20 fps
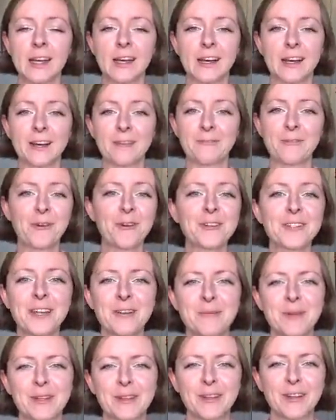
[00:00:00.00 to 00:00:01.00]
of course
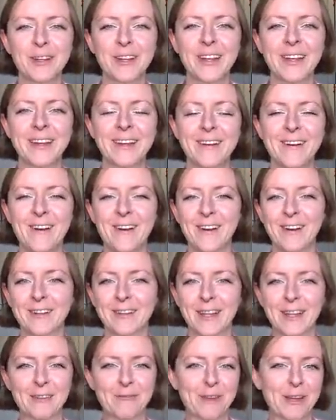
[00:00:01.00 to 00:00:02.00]
I've been looking
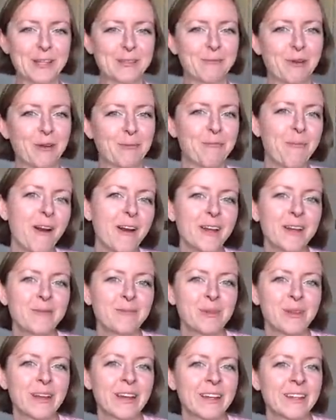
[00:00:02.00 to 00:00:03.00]
on like Facebook
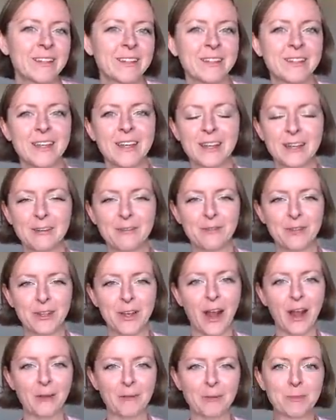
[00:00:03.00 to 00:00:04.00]
Marketplace, seeing if the
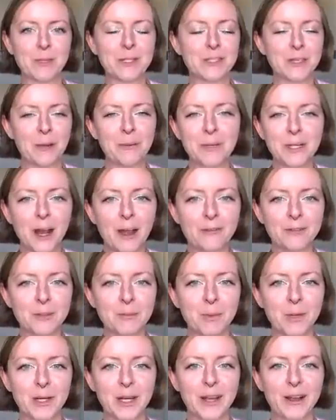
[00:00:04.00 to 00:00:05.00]
guy would be dumb enough to
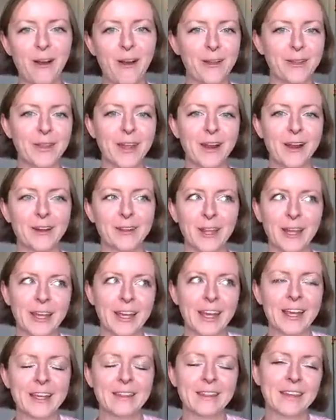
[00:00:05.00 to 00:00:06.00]
put it on there,
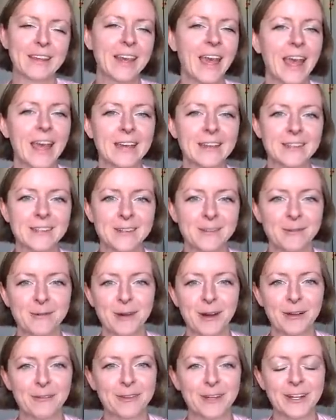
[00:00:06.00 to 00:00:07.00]
like in the case or
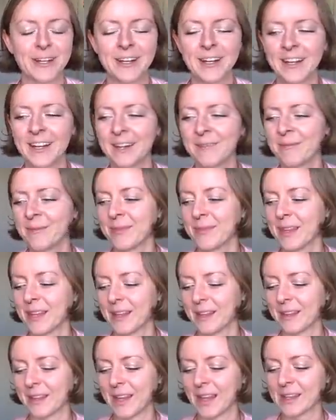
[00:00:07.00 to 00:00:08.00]
whatever.
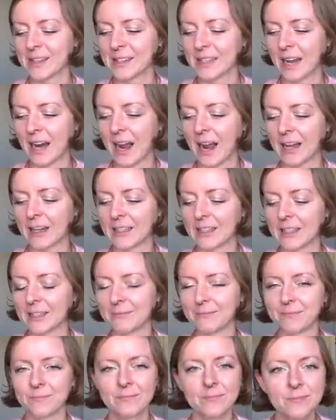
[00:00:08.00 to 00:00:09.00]
The case that I had it
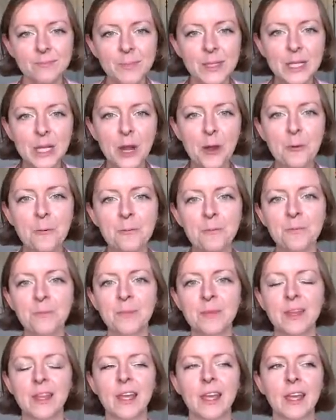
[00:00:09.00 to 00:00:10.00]
in, but no.
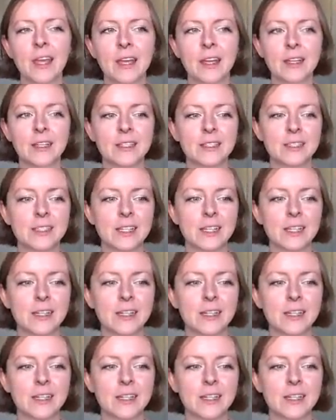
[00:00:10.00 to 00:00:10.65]
And